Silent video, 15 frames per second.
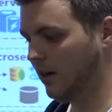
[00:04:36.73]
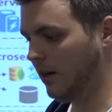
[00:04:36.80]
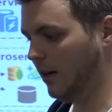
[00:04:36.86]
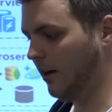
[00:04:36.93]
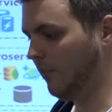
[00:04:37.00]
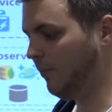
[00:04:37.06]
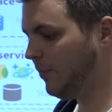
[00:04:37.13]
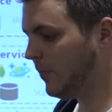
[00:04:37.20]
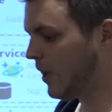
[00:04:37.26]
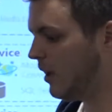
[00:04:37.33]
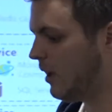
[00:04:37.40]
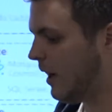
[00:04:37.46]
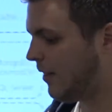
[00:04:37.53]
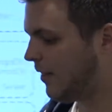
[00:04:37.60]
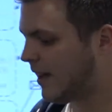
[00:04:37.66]
And
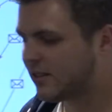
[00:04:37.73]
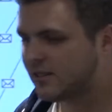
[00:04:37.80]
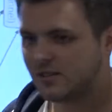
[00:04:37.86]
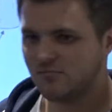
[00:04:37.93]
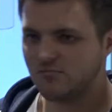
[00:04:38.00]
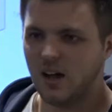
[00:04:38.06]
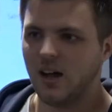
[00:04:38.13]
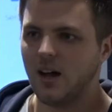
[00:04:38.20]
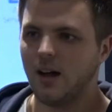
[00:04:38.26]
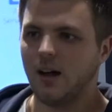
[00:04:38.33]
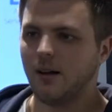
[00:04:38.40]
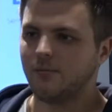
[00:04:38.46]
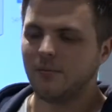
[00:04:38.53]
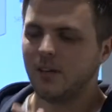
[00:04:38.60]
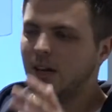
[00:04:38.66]
that's
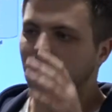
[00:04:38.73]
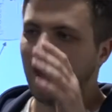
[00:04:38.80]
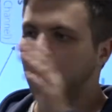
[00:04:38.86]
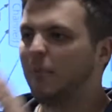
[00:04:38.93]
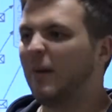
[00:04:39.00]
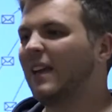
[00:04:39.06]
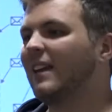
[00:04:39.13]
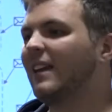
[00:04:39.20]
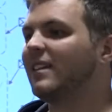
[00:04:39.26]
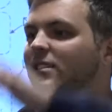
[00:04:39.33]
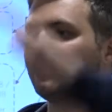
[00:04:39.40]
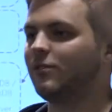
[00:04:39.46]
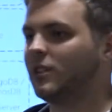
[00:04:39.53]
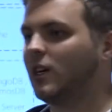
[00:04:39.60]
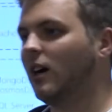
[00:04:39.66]
a big list
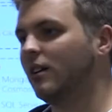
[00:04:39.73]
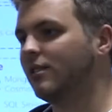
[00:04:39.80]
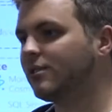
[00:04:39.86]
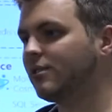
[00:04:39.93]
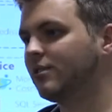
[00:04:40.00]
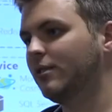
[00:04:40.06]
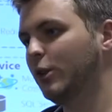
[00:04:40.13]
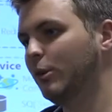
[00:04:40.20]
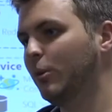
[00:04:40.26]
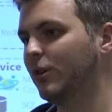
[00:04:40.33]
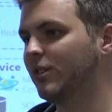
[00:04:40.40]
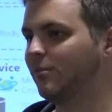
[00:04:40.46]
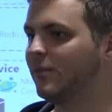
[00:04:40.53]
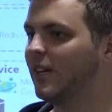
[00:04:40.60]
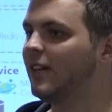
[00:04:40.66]
of tasks. You put
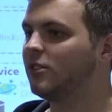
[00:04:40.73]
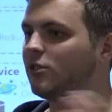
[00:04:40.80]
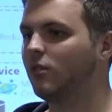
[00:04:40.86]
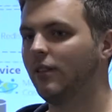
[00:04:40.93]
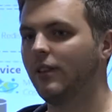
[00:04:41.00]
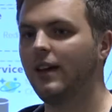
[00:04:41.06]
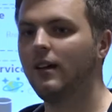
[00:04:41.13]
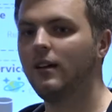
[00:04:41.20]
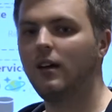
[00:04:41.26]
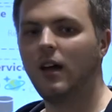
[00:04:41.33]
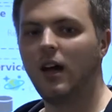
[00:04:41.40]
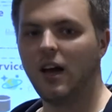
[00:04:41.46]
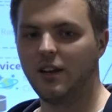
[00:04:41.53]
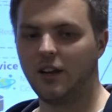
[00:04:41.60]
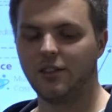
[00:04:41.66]
some data on there,
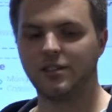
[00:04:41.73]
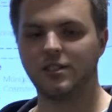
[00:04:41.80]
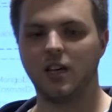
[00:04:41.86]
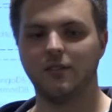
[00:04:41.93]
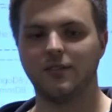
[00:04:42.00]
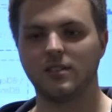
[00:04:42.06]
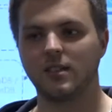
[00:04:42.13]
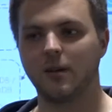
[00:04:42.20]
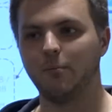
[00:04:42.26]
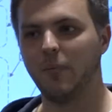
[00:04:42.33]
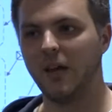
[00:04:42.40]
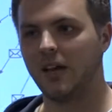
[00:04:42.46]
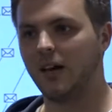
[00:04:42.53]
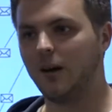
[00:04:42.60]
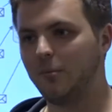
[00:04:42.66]
another service can
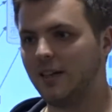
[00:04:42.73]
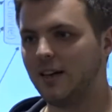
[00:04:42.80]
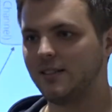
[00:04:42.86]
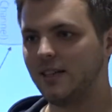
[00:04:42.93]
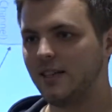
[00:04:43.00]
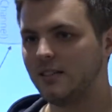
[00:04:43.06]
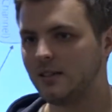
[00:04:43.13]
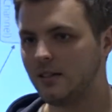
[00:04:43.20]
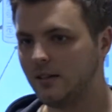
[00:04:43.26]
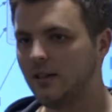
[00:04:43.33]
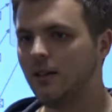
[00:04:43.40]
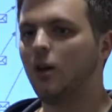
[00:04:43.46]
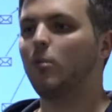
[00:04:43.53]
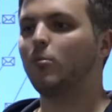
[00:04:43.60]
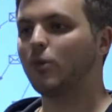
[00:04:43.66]
pick up that data,
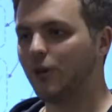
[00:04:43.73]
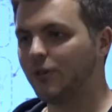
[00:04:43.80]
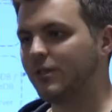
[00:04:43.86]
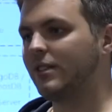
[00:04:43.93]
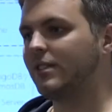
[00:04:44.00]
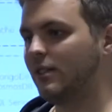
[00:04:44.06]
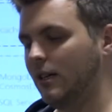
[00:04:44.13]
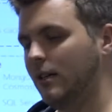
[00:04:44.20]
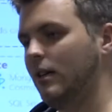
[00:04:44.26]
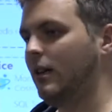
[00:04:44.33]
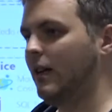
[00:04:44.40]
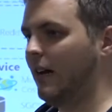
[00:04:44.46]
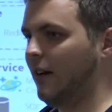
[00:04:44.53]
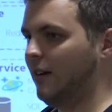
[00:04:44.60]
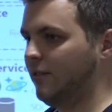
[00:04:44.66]
process it,
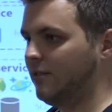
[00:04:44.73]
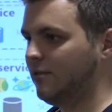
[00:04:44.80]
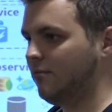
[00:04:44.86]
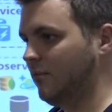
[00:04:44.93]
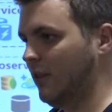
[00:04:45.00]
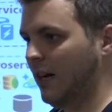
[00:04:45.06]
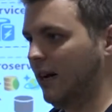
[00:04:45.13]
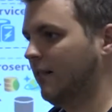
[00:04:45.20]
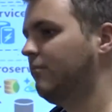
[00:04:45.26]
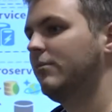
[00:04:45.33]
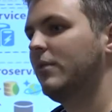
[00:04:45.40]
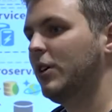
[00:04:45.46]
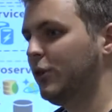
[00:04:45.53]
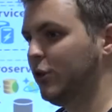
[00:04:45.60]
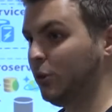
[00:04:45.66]
and
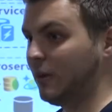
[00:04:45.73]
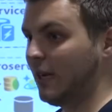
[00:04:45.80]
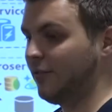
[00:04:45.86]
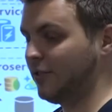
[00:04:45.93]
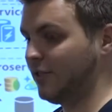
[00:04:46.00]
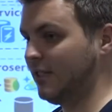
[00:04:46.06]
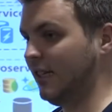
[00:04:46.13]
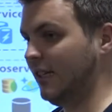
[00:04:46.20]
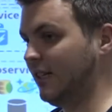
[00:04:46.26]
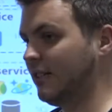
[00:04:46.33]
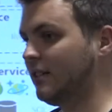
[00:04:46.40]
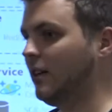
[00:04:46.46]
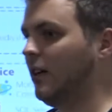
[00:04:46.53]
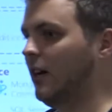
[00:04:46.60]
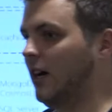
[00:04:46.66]
do whatever is needed
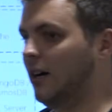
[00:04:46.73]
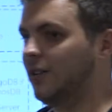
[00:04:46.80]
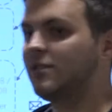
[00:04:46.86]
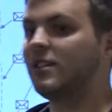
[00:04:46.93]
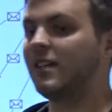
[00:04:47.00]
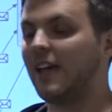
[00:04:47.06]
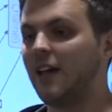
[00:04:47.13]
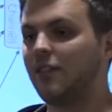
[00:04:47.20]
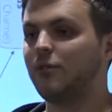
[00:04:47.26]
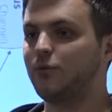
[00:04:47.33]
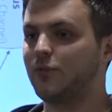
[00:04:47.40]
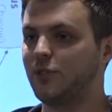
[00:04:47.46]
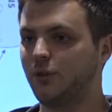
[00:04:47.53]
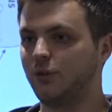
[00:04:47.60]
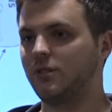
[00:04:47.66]
to get the
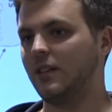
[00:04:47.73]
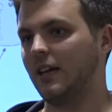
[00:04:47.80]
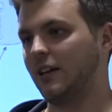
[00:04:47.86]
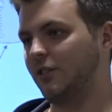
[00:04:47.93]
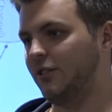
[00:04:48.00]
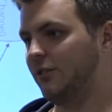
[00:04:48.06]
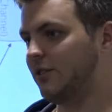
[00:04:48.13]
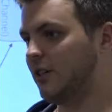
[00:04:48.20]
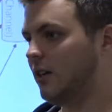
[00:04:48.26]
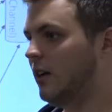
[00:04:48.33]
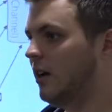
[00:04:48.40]
result to the end user.